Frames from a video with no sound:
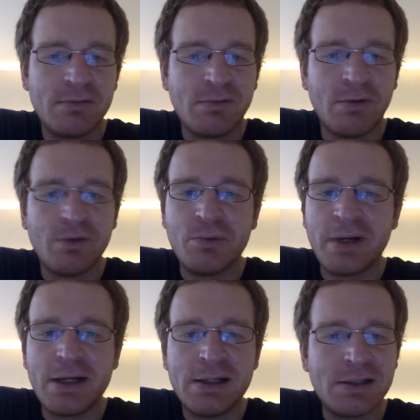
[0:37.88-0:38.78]
all the
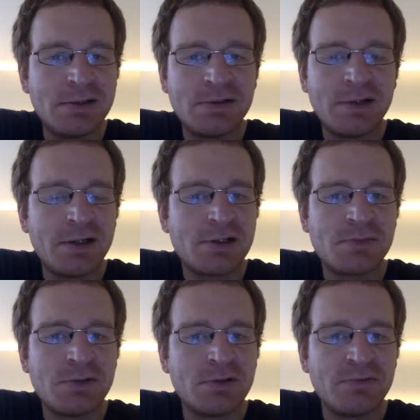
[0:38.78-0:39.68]
way in the
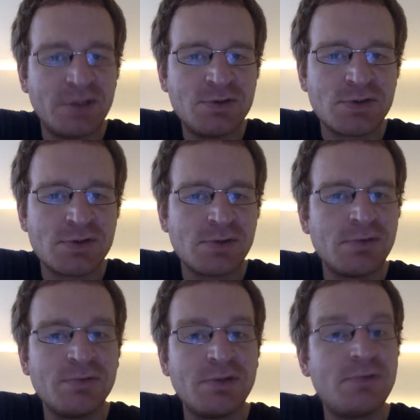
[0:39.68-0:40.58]
ISB convention. So
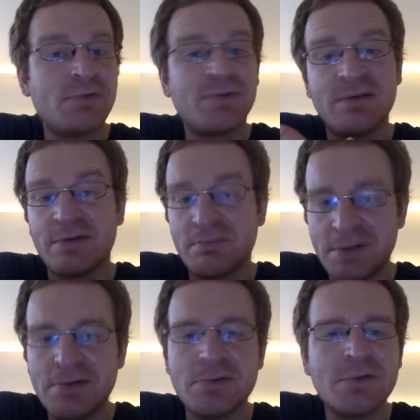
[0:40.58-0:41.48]
if you've ever
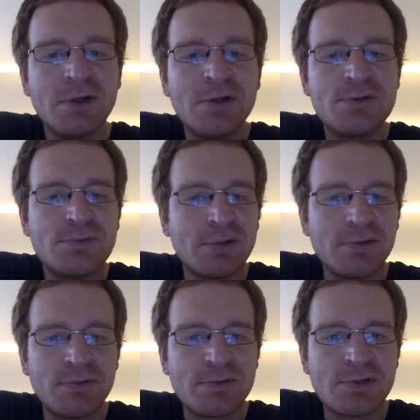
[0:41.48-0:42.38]
been to one
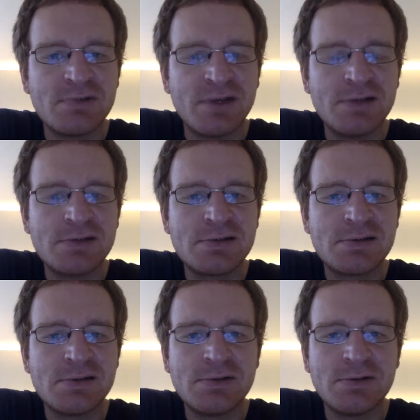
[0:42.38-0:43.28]
of those events
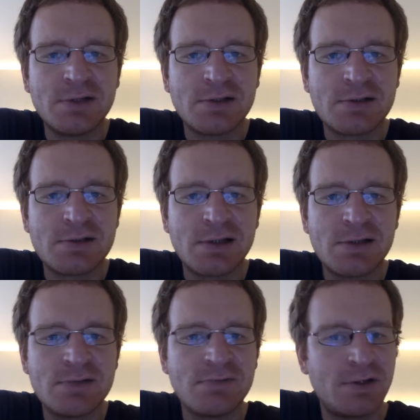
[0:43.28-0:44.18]
in the United
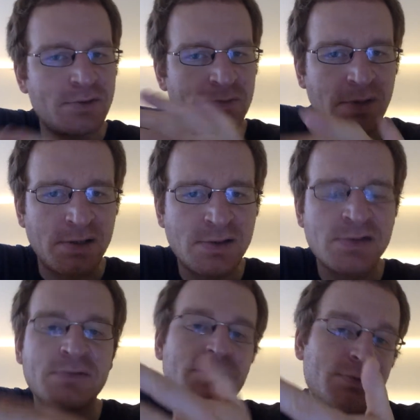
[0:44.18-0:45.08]
States in various
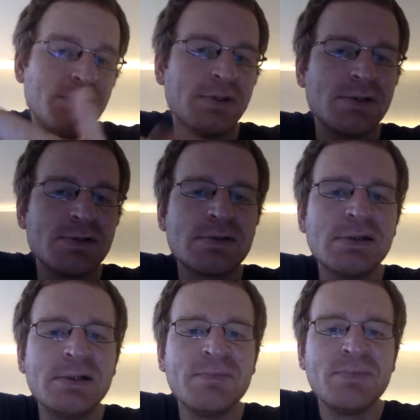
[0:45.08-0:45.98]
places every 2 years,
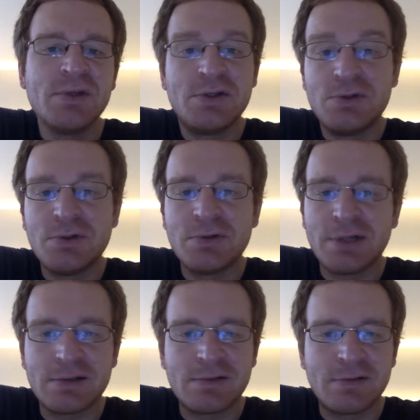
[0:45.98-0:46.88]
you know
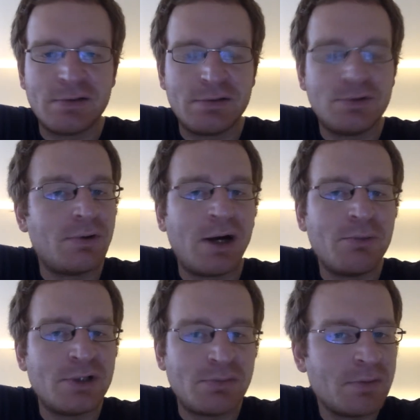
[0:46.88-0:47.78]
that you know how
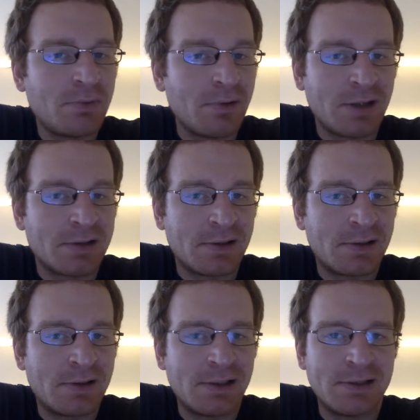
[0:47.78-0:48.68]
many people are
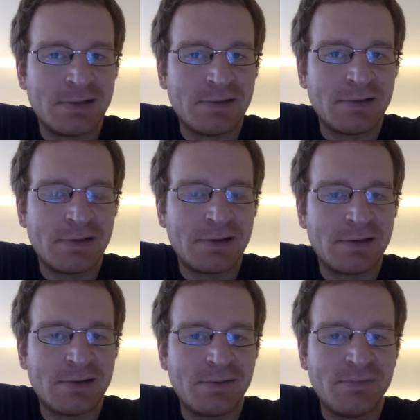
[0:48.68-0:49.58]
there, and
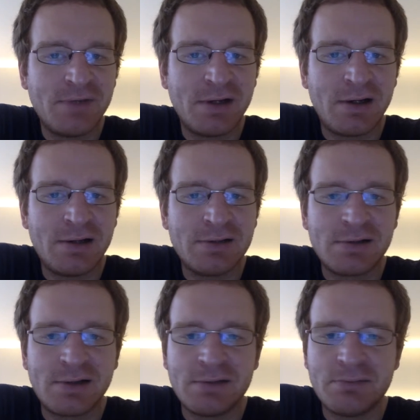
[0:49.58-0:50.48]

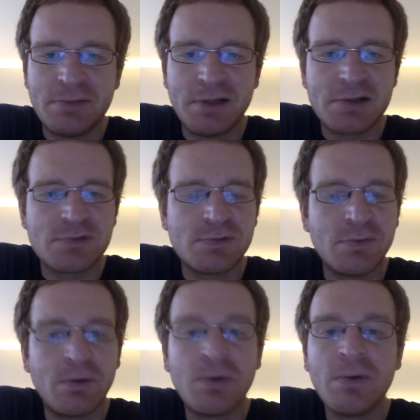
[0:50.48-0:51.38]
there are players from
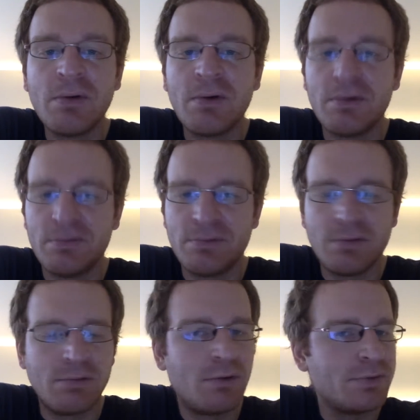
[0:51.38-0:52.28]
all
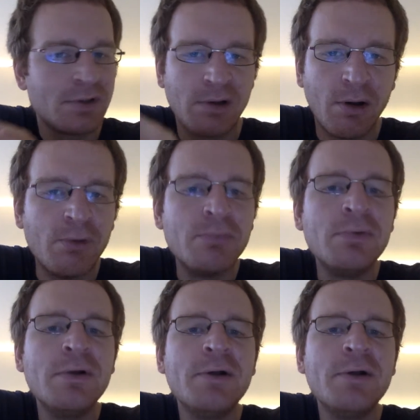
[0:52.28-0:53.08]
over the globe,